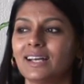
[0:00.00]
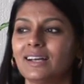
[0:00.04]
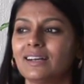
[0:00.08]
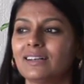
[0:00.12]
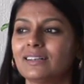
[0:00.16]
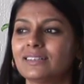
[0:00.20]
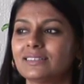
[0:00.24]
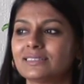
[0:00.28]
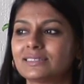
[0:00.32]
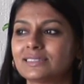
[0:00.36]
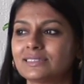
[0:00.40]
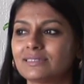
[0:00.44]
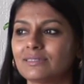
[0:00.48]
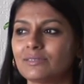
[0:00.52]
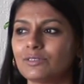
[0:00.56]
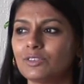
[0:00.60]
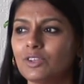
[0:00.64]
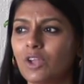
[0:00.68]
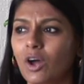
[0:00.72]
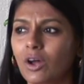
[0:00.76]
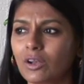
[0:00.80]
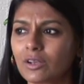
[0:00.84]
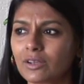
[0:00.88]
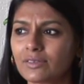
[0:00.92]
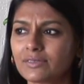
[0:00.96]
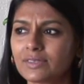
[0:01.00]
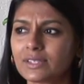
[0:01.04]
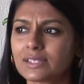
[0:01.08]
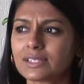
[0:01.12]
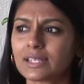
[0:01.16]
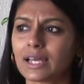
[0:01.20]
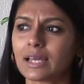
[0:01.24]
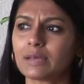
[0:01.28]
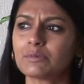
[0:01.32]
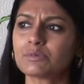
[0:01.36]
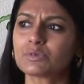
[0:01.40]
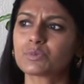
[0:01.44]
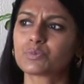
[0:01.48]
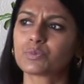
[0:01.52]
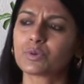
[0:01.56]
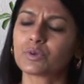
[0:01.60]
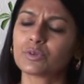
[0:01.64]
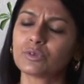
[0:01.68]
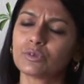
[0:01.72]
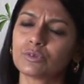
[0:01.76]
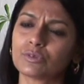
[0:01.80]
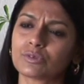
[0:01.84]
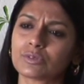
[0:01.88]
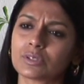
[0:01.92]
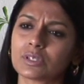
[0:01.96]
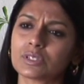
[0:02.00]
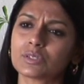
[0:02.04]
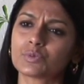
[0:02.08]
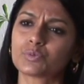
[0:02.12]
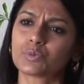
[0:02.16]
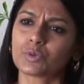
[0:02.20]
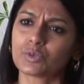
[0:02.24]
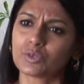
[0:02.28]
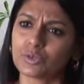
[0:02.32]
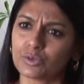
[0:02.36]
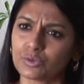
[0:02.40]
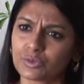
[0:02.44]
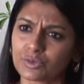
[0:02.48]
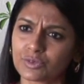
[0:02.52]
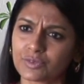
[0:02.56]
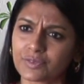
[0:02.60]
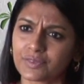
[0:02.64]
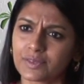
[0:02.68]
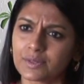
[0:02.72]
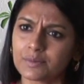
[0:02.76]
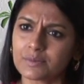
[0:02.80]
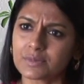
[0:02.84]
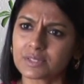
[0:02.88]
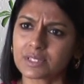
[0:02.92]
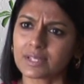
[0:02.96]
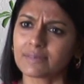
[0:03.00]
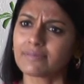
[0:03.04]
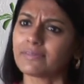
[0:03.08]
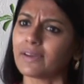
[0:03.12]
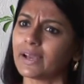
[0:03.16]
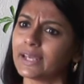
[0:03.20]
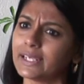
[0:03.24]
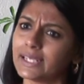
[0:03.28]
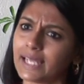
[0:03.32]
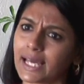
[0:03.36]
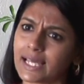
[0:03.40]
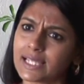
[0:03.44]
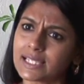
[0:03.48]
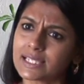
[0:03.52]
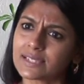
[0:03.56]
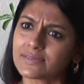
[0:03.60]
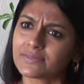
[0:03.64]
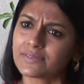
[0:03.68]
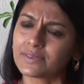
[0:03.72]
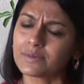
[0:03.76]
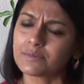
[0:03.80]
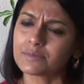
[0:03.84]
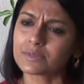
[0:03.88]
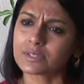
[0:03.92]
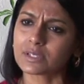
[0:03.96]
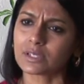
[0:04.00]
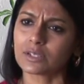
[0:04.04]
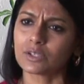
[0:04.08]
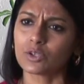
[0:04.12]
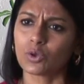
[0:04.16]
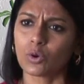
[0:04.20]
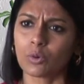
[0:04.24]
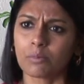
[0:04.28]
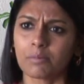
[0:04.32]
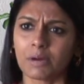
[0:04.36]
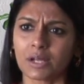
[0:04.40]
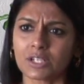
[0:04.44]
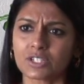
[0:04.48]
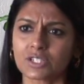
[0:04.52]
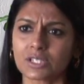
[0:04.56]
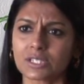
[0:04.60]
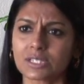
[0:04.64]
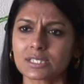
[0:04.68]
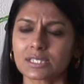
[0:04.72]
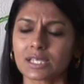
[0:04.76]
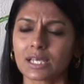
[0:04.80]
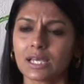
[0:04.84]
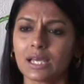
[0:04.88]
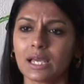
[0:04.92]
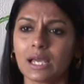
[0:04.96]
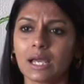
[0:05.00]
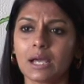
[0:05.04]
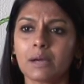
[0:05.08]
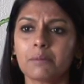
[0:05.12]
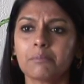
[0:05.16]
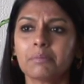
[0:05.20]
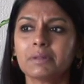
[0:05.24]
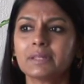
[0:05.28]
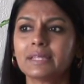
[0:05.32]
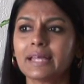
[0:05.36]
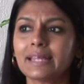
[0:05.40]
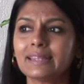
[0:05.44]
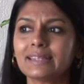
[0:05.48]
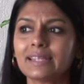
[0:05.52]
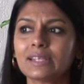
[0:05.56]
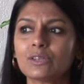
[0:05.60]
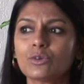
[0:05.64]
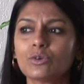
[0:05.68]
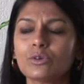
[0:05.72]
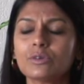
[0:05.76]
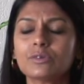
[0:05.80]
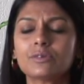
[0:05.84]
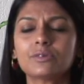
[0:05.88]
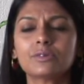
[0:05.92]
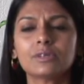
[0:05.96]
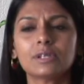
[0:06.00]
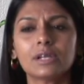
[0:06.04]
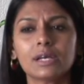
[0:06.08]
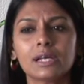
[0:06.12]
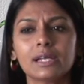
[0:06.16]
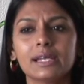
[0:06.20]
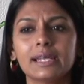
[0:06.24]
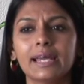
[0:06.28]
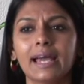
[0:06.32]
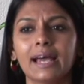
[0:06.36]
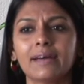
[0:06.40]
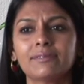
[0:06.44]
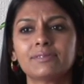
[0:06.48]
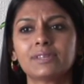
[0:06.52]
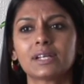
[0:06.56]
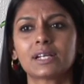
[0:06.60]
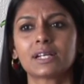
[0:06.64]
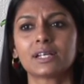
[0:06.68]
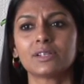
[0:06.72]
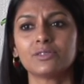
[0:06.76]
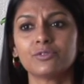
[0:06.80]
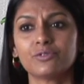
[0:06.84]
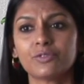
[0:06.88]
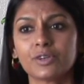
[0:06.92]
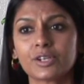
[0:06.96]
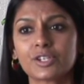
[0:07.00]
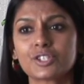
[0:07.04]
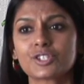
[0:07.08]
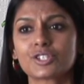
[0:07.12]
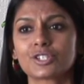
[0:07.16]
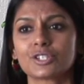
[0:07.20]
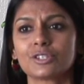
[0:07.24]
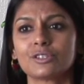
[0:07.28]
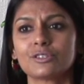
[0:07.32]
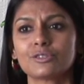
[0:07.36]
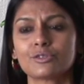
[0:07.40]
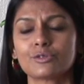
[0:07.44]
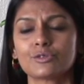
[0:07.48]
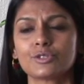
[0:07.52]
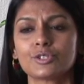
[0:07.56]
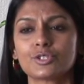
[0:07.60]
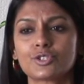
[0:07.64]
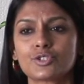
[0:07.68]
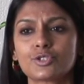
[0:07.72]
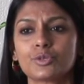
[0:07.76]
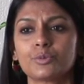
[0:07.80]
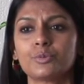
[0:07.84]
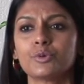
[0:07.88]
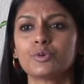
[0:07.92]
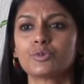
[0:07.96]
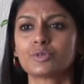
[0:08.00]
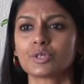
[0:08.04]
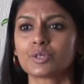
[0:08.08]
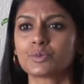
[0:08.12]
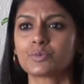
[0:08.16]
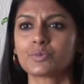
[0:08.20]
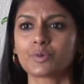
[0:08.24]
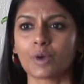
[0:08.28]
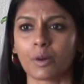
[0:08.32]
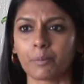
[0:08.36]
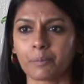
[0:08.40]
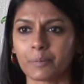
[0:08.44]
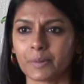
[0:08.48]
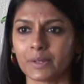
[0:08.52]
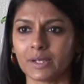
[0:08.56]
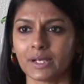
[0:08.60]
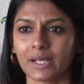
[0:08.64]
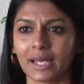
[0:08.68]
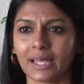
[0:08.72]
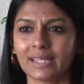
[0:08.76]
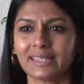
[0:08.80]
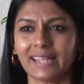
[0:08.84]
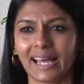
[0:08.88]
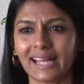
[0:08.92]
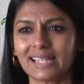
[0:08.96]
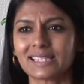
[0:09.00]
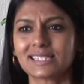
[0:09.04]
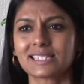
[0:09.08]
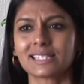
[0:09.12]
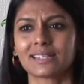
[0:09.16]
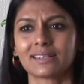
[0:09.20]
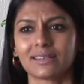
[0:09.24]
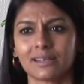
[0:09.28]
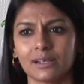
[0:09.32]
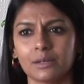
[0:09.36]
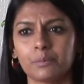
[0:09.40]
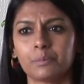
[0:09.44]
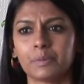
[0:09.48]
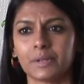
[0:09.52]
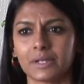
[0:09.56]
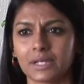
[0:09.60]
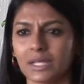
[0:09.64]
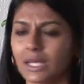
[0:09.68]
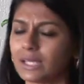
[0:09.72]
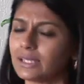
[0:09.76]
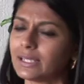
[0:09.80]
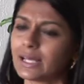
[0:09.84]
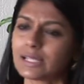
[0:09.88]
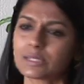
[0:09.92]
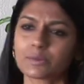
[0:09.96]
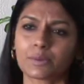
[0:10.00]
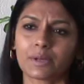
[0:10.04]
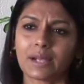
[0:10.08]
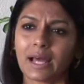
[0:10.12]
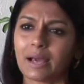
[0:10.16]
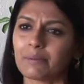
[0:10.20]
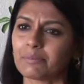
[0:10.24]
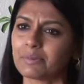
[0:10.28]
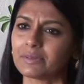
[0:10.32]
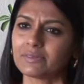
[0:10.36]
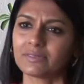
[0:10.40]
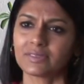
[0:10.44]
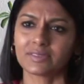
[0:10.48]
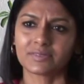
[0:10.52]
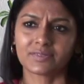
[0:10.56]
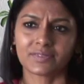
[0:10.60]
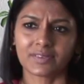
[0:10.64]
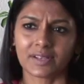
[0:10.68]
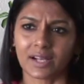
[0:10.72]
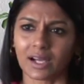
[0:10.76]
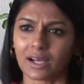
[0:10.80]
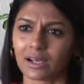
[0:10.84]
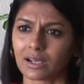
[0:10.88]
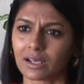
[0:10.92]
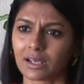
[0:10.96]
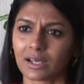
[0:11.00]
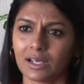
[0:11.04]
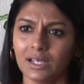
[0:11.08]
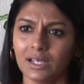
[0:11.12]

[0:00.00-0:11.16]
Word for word: A lot of the times producers produce films, they finance films in low budgets, but then they don't really have the conviction to distribute it properly, and that's a real pity, and that's what happened with Firaaq.